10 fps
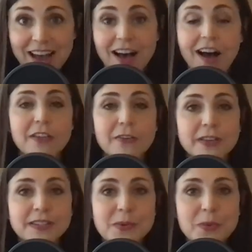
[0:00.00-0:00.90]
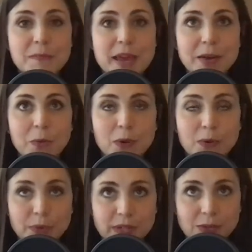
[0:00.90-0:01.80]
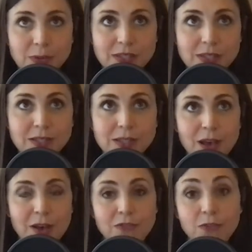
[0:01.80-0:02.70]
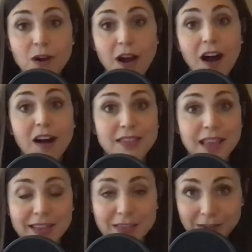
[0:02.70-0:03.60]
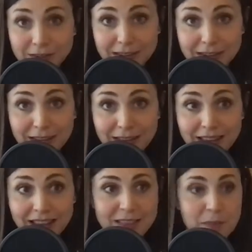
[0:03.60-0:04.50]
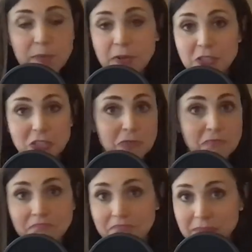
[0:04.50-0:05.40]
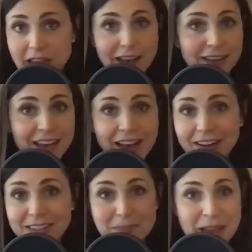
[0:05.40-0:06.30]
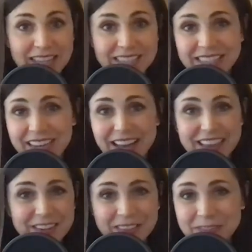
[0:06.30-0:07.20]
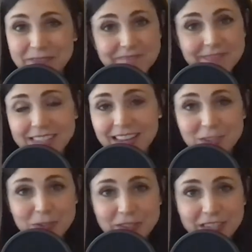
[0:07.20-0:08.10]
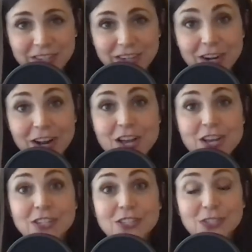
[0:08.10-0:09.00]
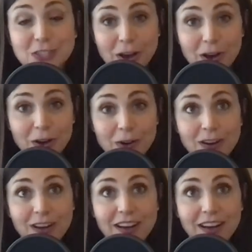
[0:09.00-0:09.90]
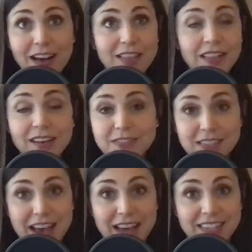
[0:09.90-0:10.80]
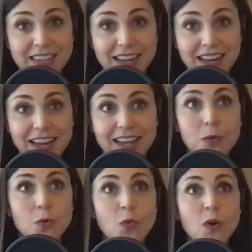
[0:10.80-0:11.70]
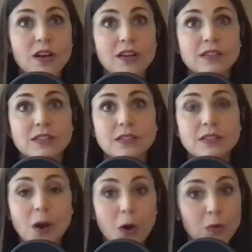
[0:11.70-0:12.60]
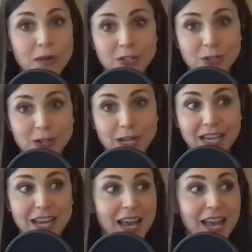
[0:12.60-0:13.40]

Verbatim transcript: Other things that we made were resources for online learning that people could do, yeah, on demand at their own schedule and leisure. So I loved that. It was so much learning.